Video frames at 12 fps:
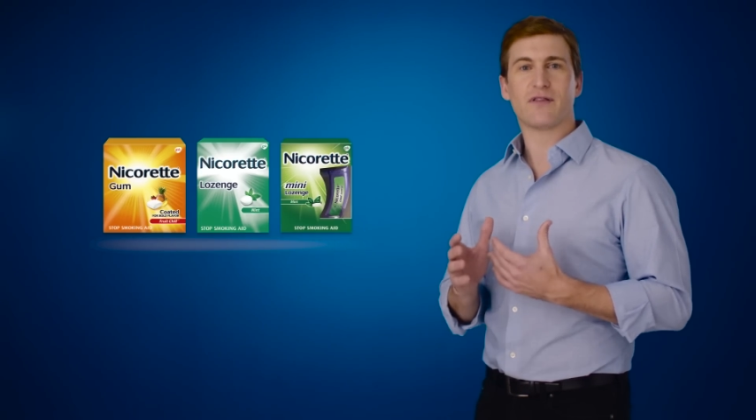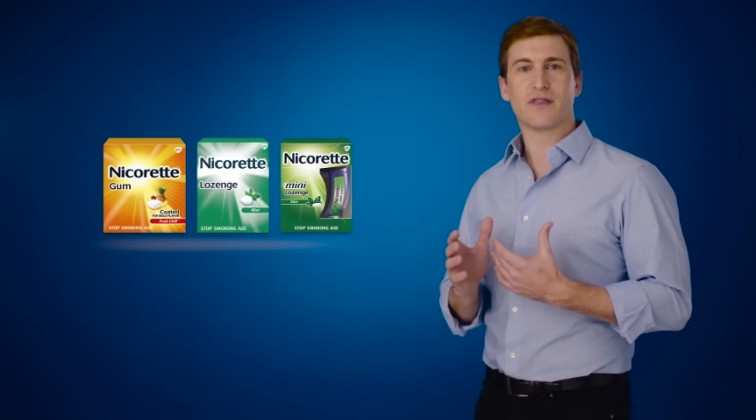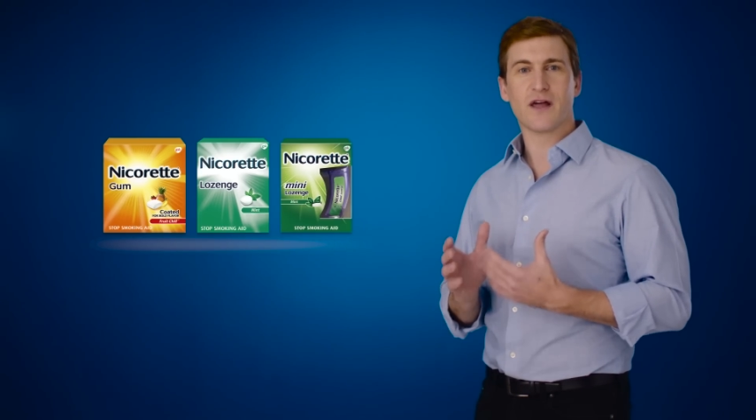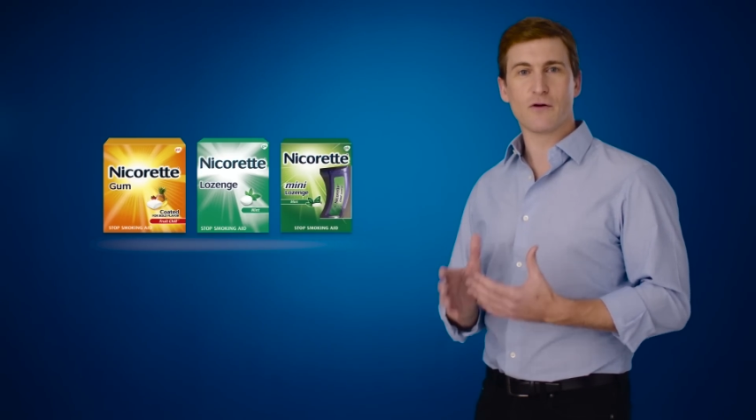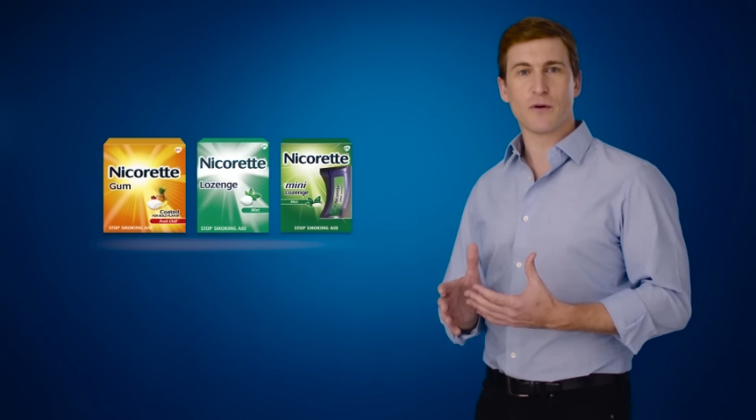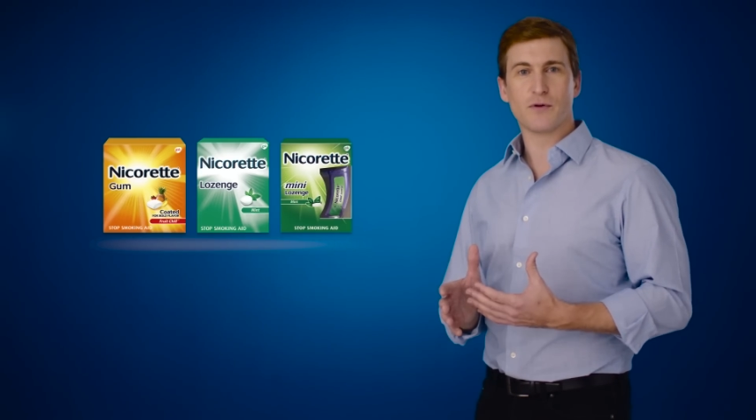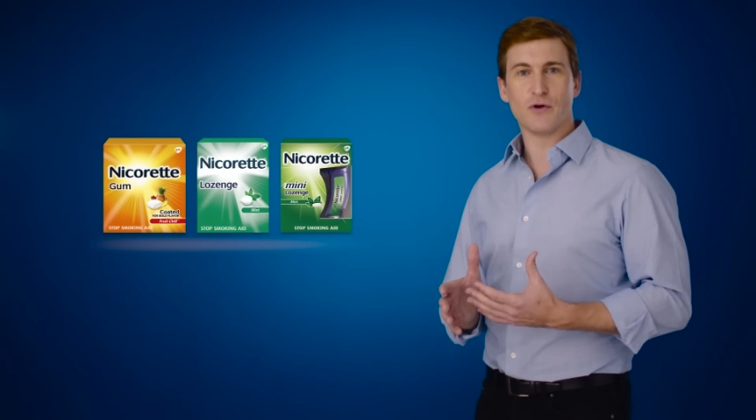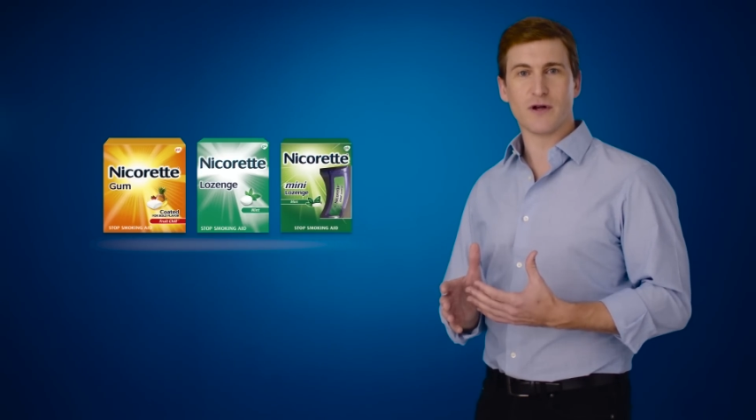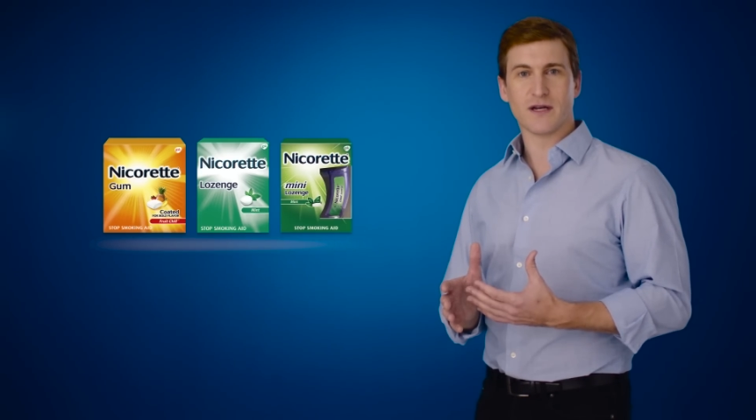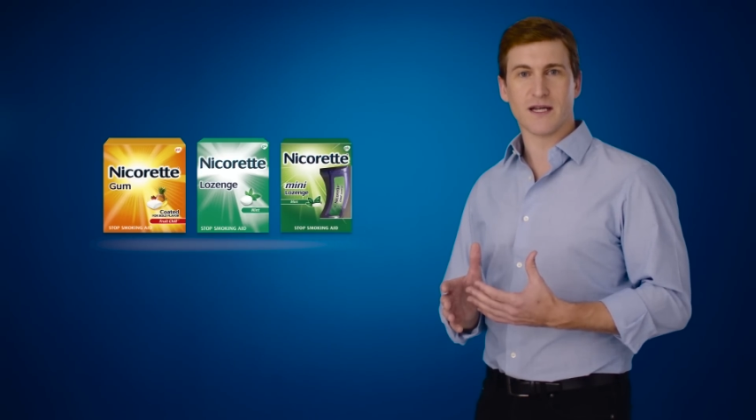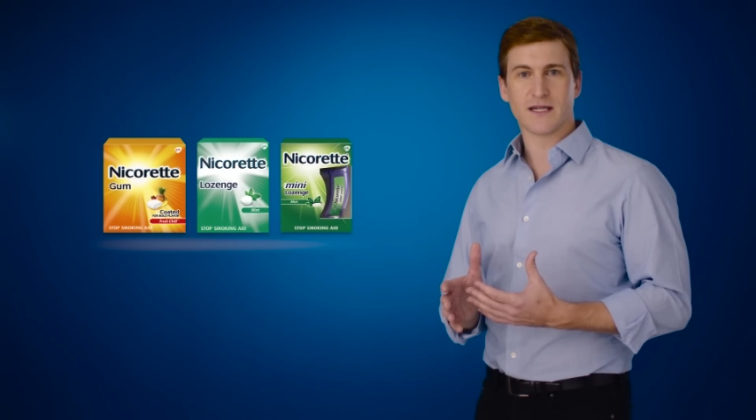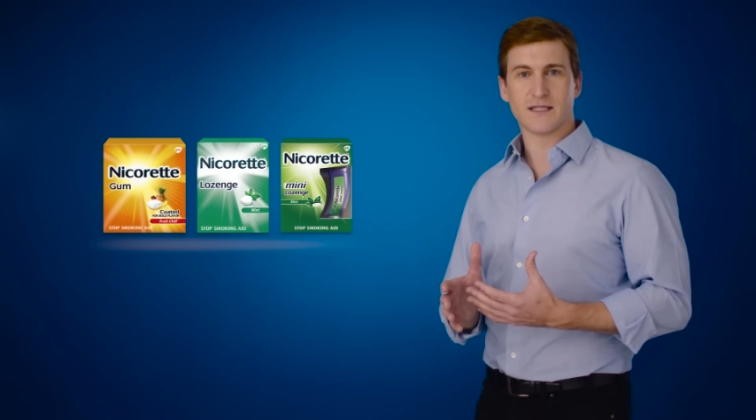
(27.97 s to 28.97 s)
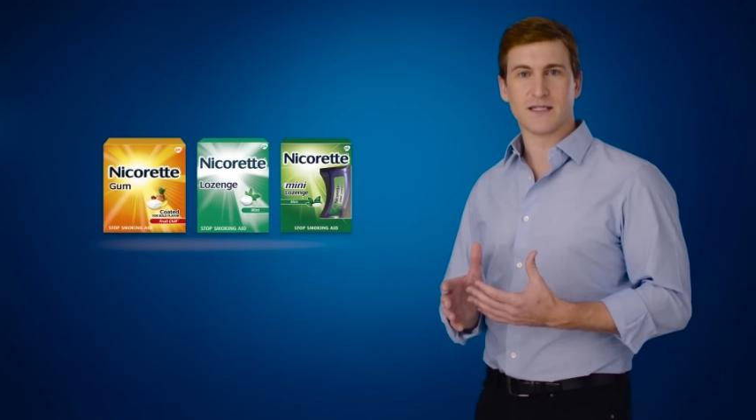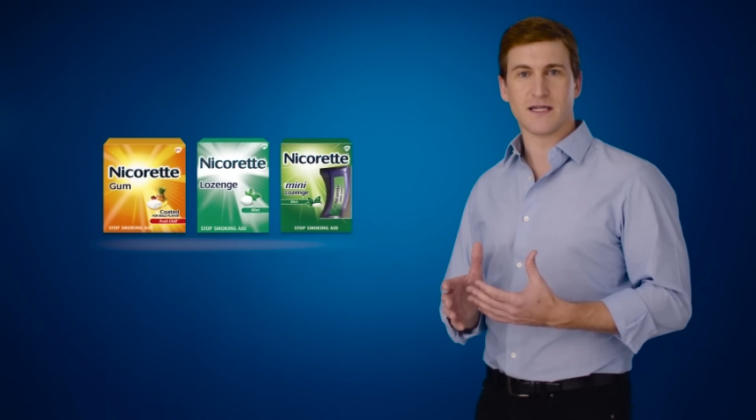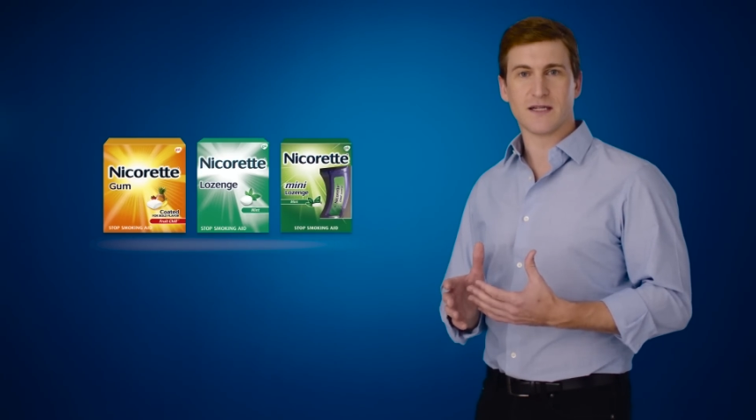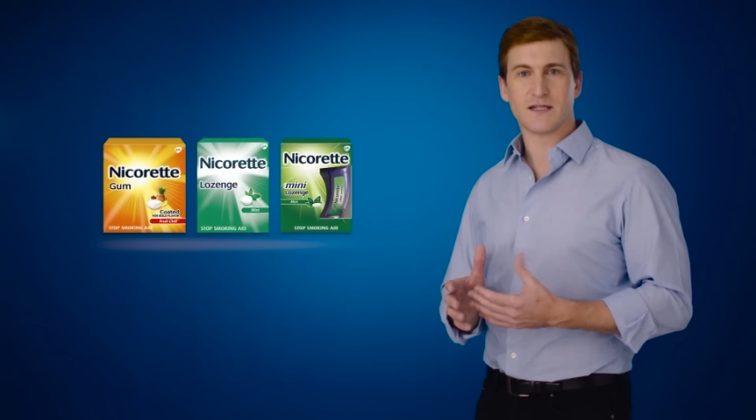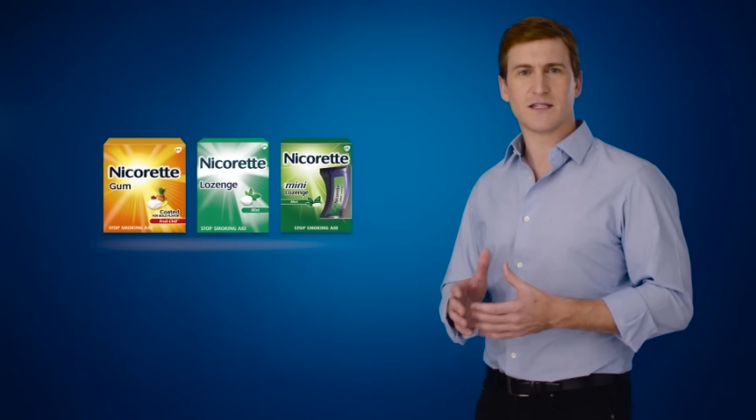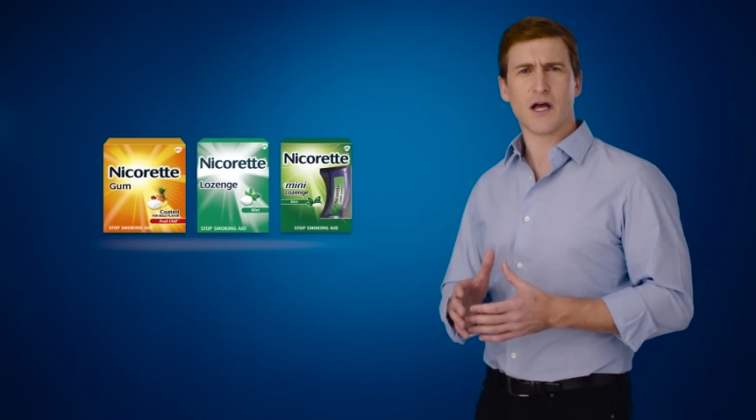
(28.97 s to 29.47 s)
therapeutic
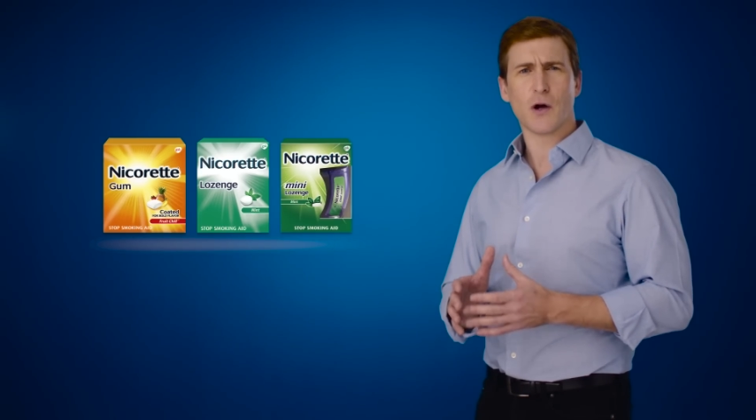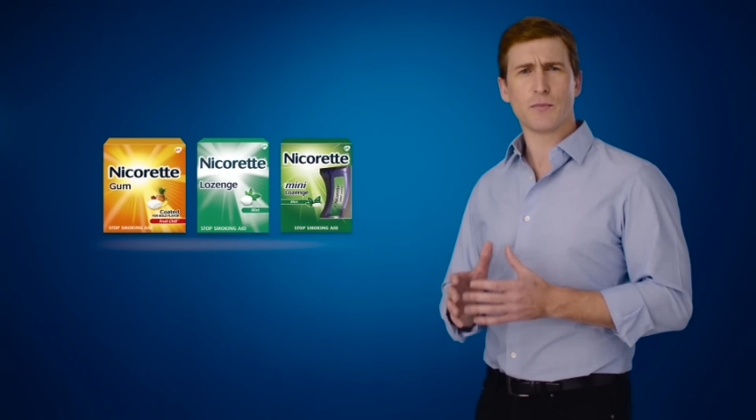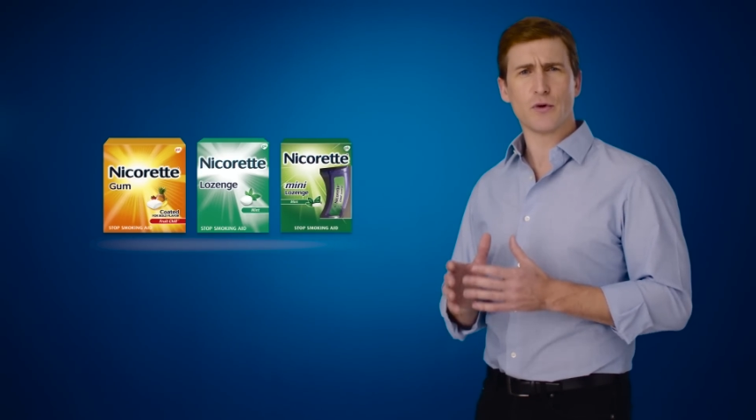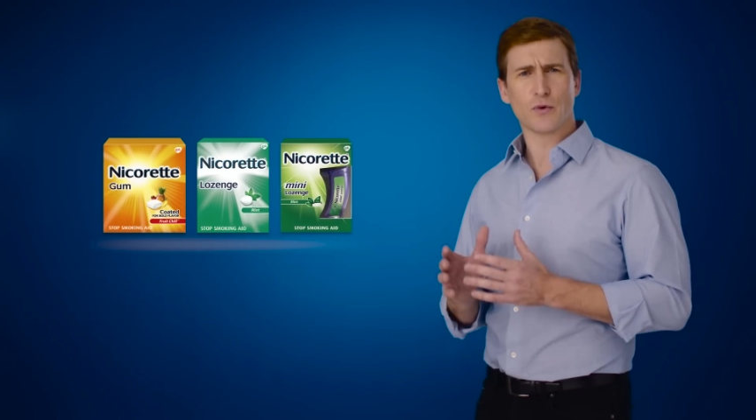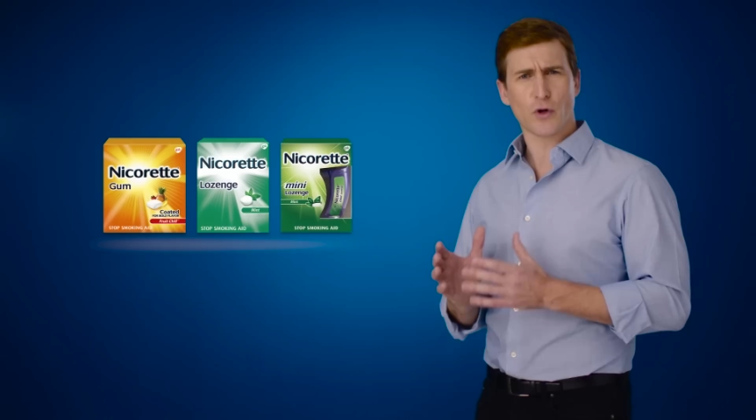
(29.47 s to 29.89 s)
nicotine to help you